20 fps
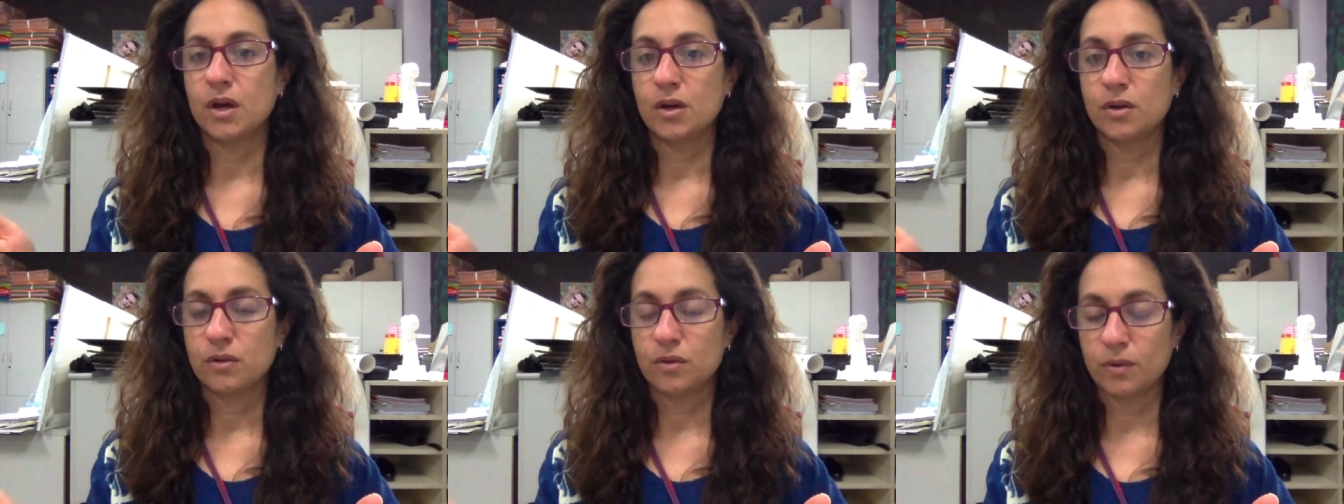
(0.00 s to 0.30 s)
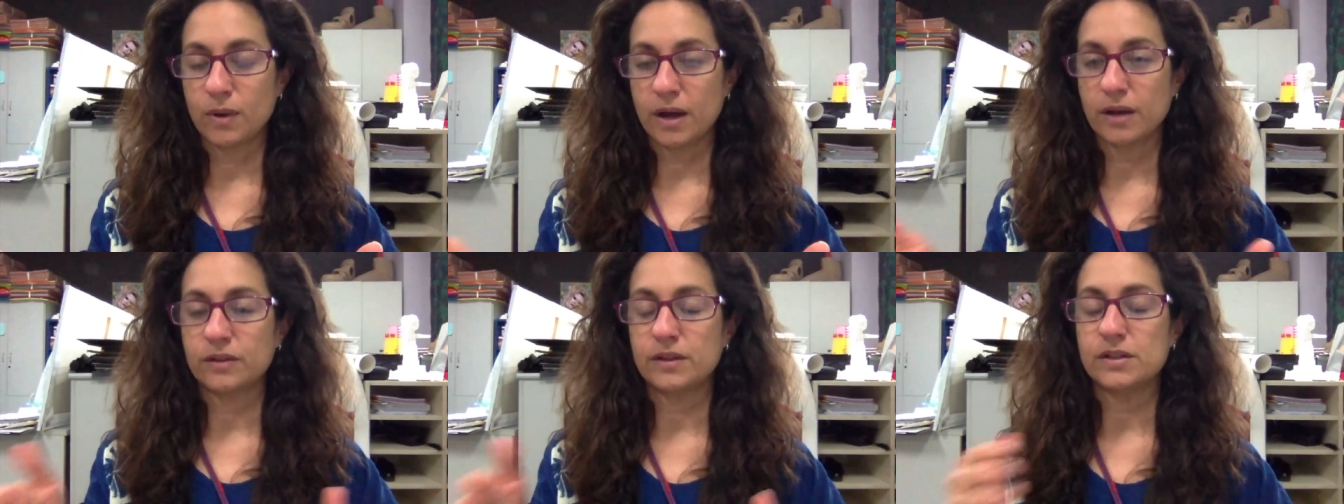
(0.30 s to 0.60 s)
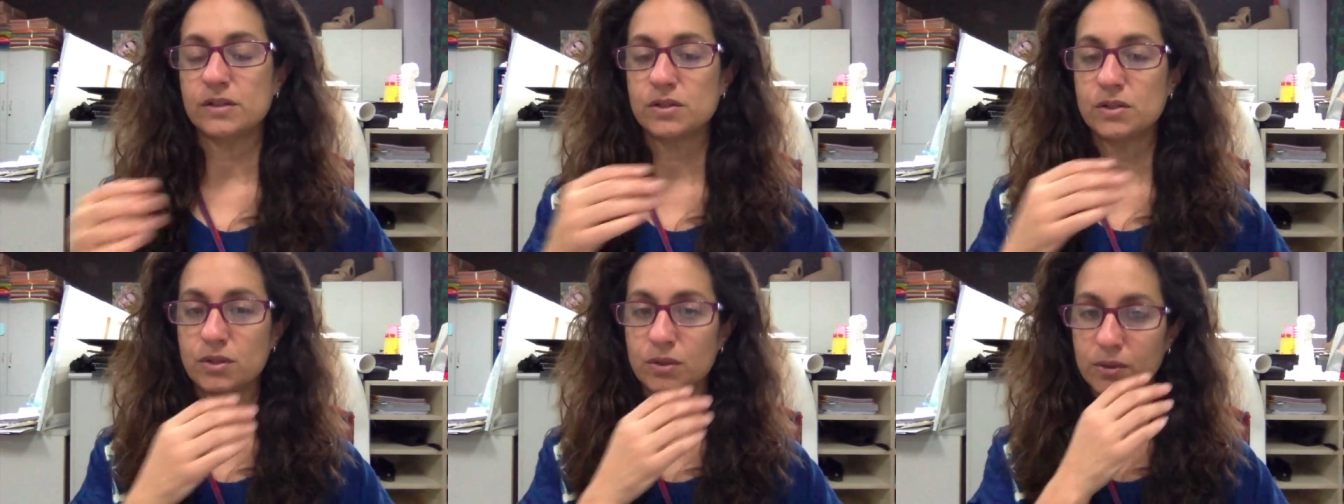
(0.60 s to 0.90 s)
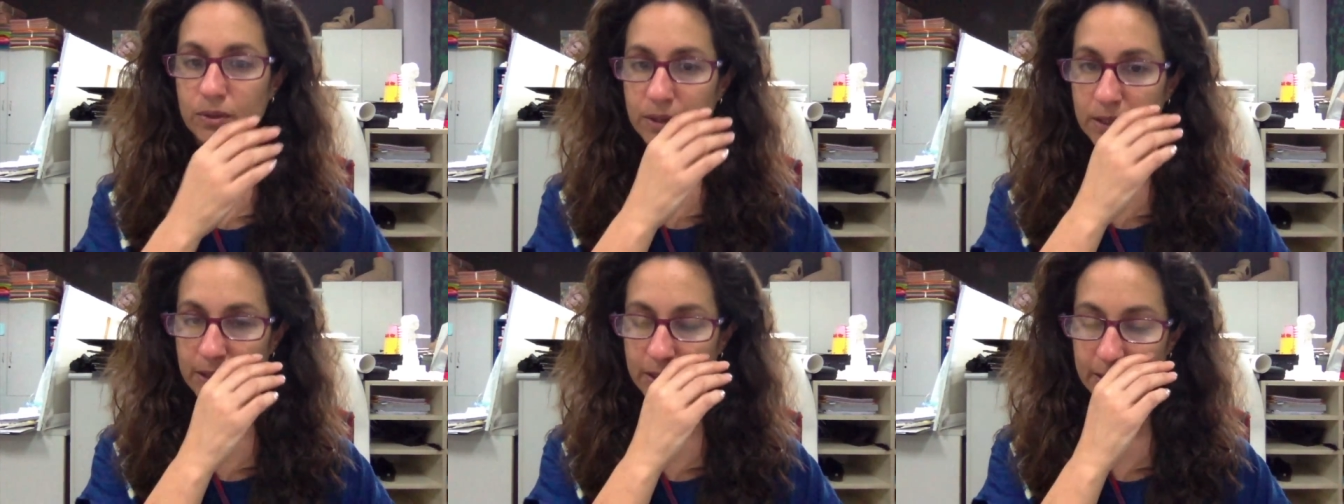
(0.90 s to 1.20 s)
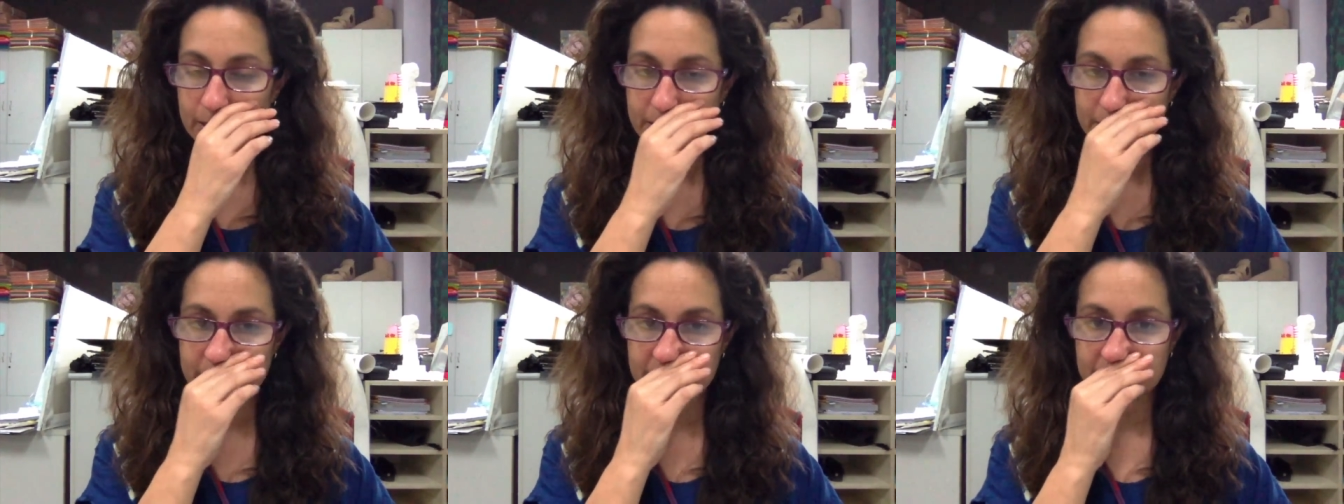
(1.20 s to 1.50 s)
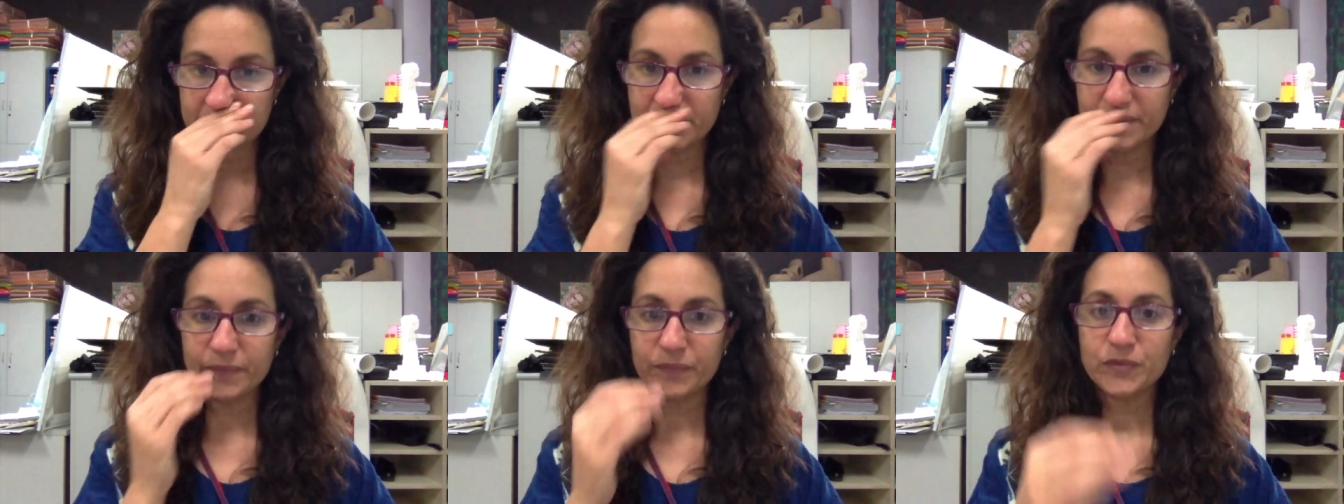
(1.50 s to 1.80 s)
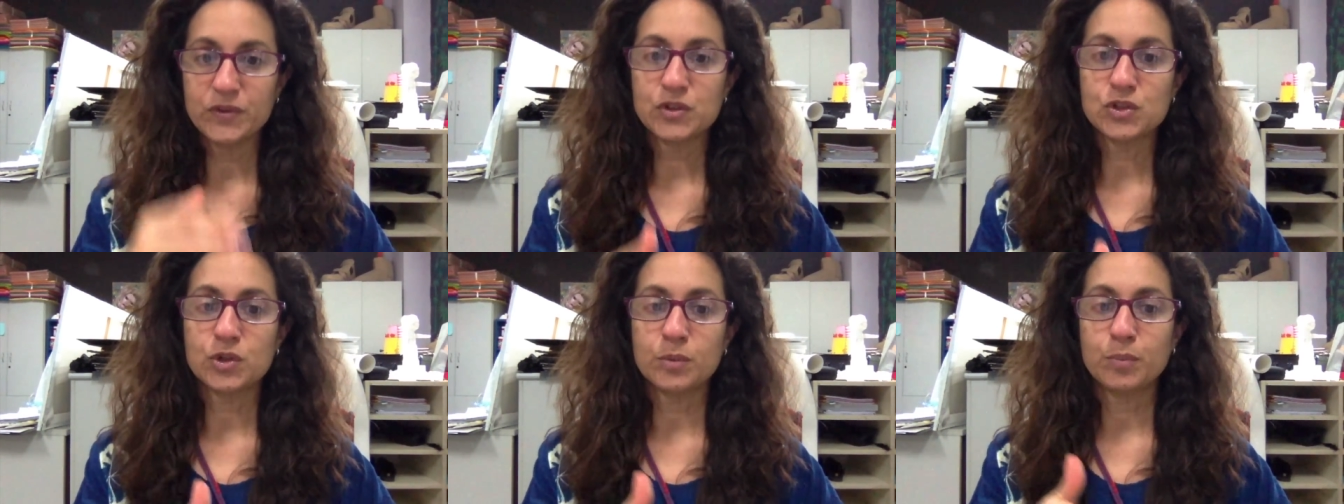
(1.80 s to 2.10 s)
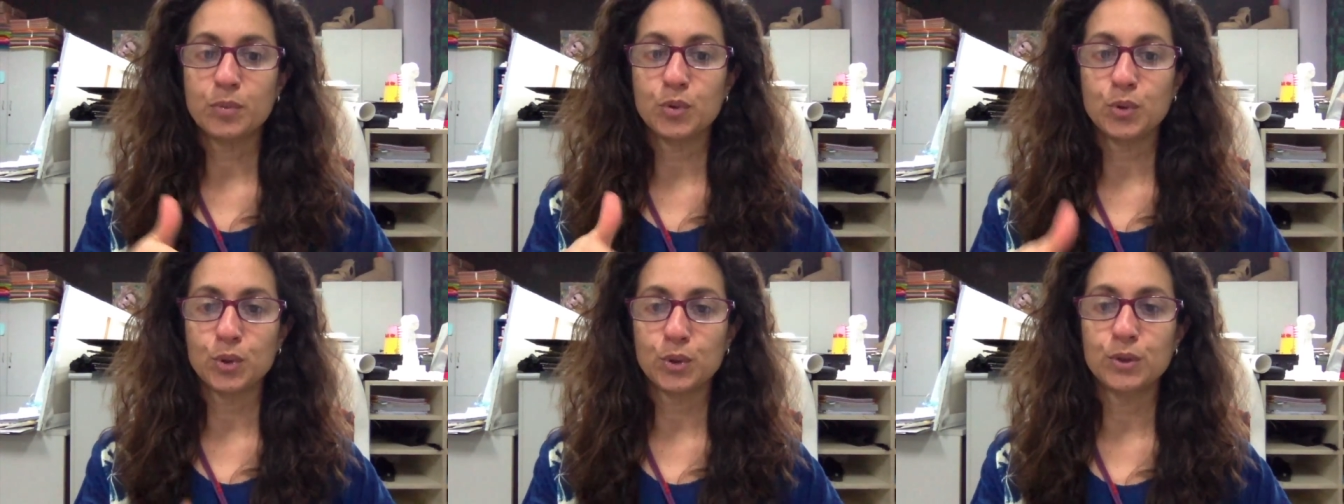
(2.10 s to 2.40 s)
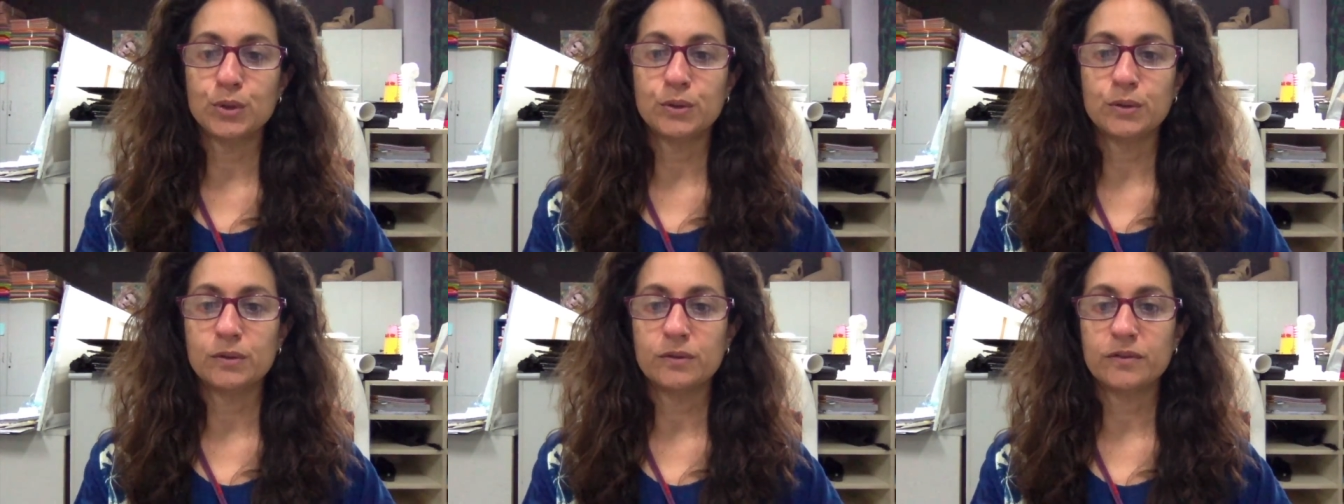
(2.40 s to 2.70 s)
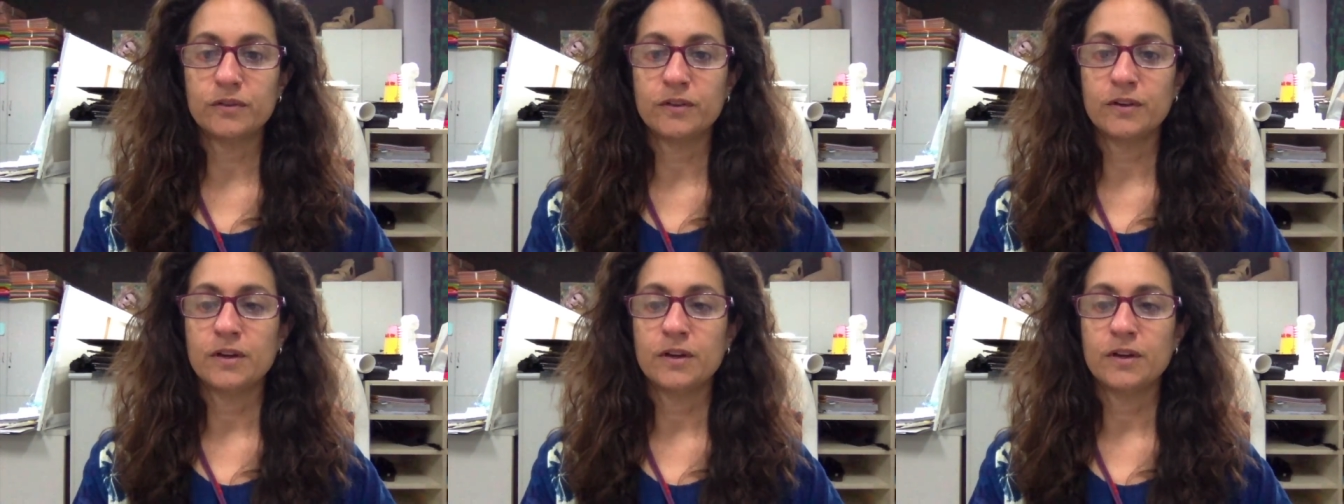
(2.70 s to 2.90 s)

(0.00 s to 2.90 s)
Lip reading: throughout these 2 years to prove